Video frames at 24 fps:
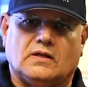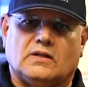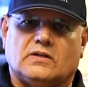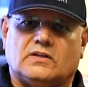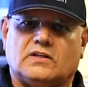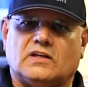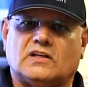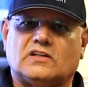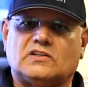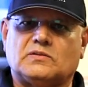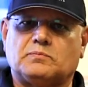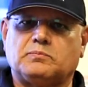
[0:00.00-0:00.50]

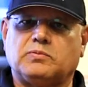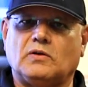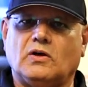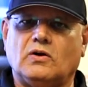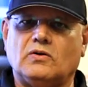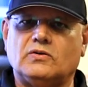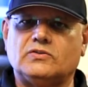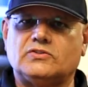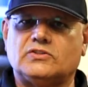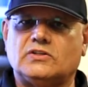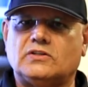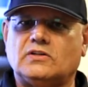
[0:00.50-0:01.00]
The
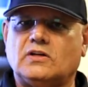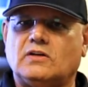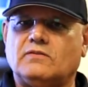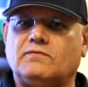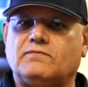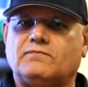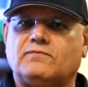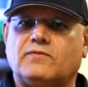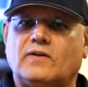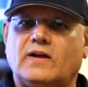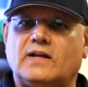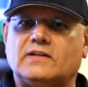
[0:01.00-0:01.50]
explosion
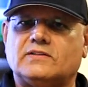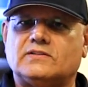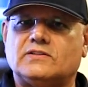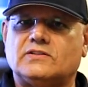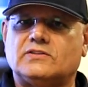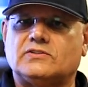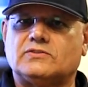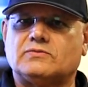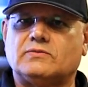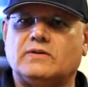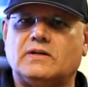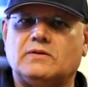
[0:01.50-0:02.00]
on
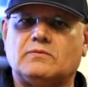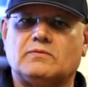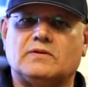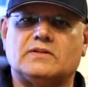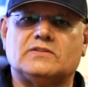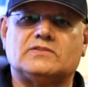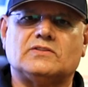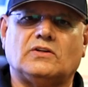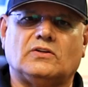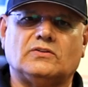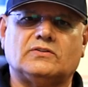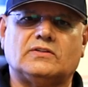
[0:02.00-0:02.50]
Francis Street
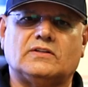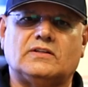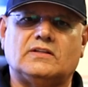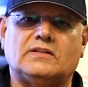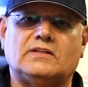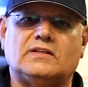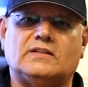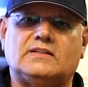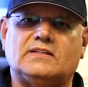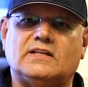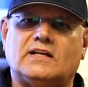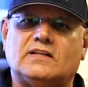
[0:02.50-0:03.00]
resulted in
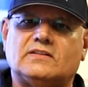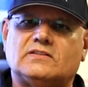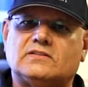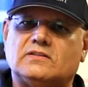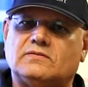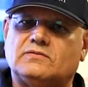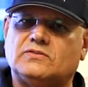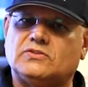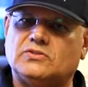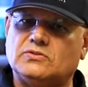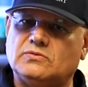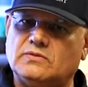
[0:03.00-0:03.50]
the deaths
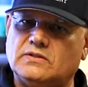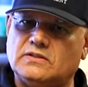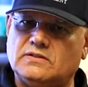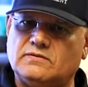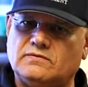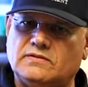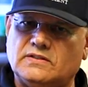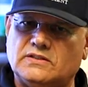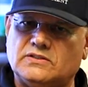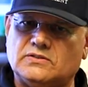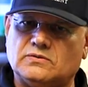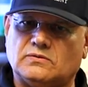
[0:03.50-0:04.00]
of 2
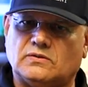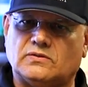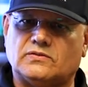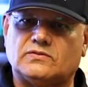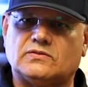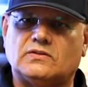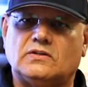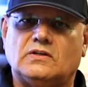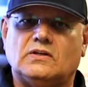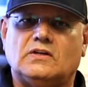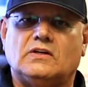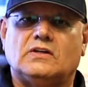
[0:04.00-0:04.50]

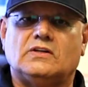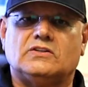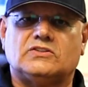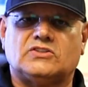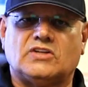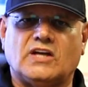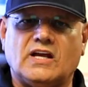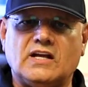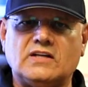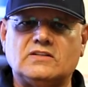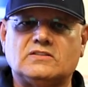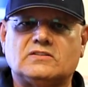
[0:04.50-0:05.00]
individuals,
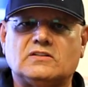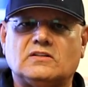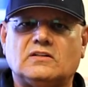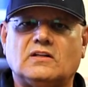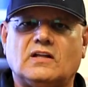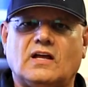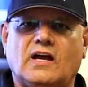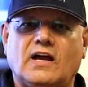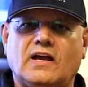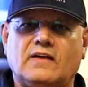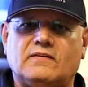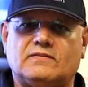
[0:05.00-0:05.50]
changed the
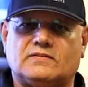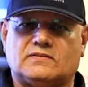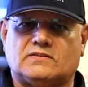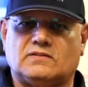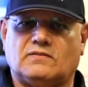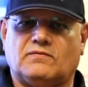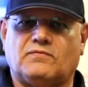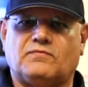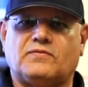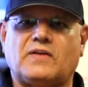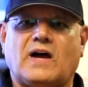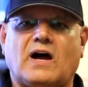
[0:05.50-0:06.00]
lives
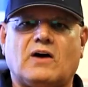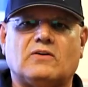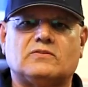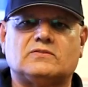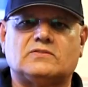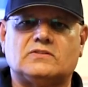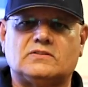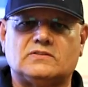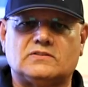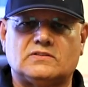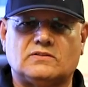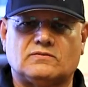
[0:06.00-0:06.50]
of
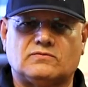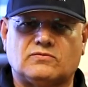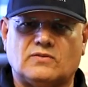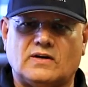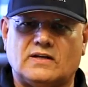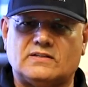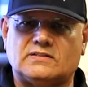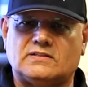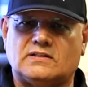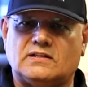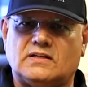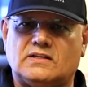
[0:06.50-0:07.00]
thousands of
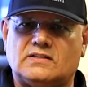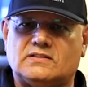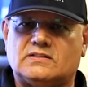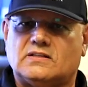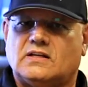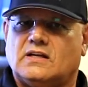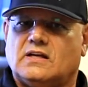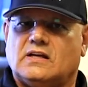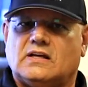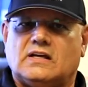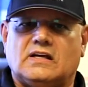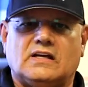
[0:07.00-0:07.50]
residents
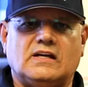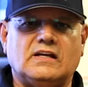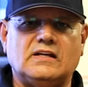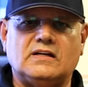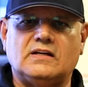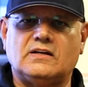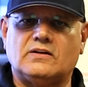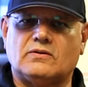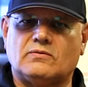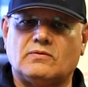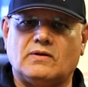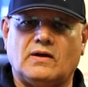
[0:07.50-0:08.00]
in
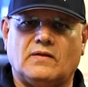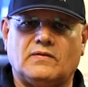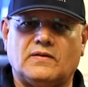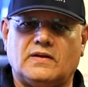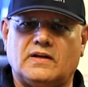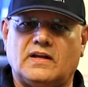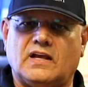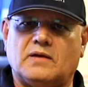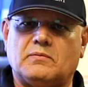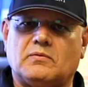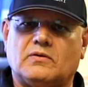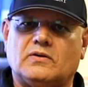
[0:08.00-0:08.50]
and around the
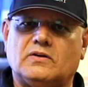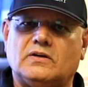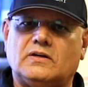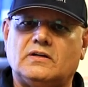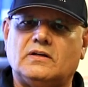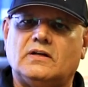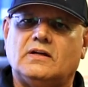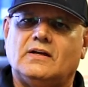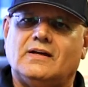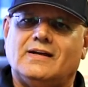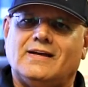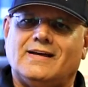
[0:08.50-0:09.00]

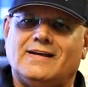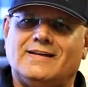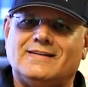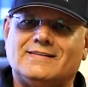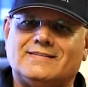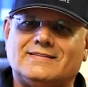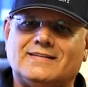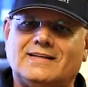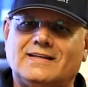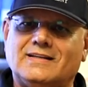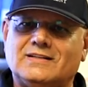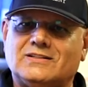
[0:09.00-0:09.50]
neighborhood, and
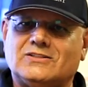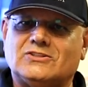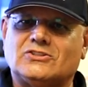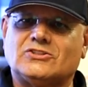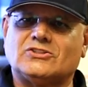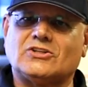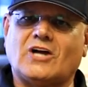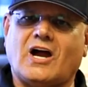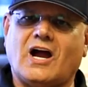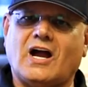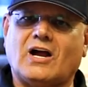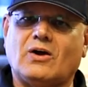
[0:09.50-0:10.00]
sent
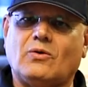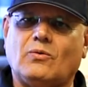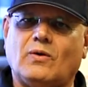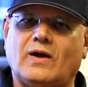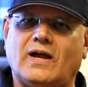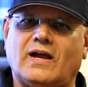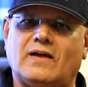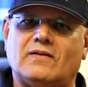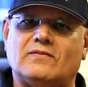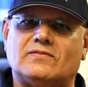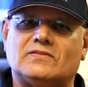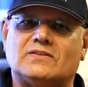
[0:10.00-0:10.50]

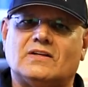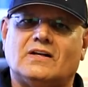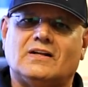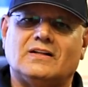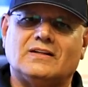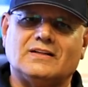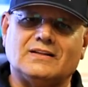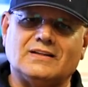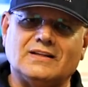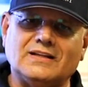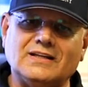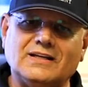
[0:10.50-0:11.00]
shockwaves,
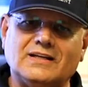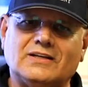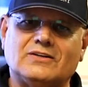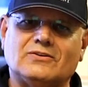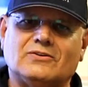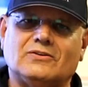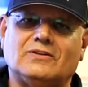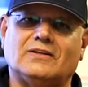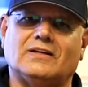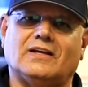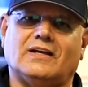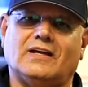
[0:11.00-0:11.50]

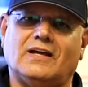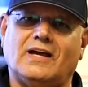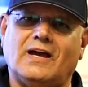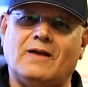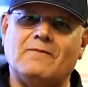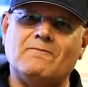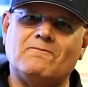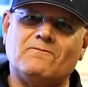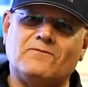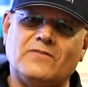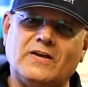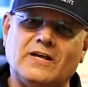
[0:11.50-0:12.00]
literally
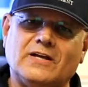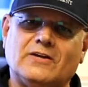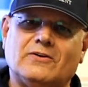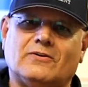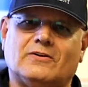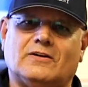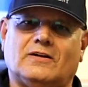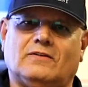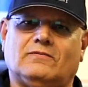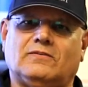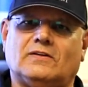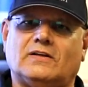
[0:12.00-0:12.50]
and
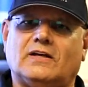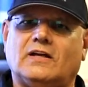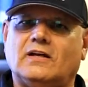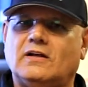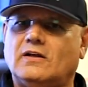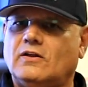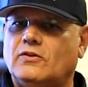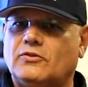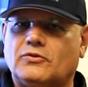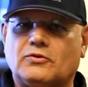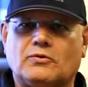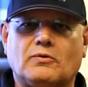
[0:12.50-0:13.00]
figuratively,
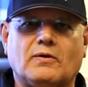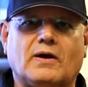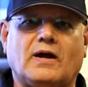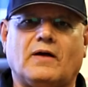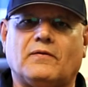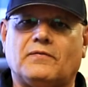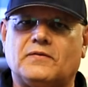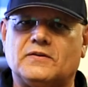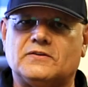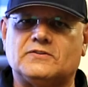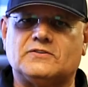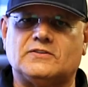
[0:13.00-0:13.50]

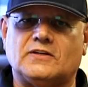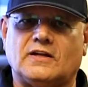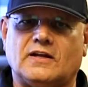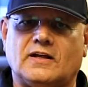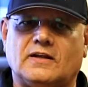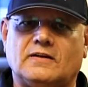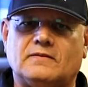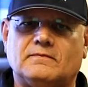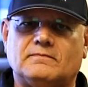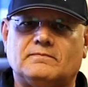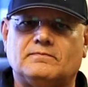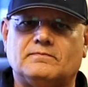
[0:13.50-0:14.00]
throughout the city.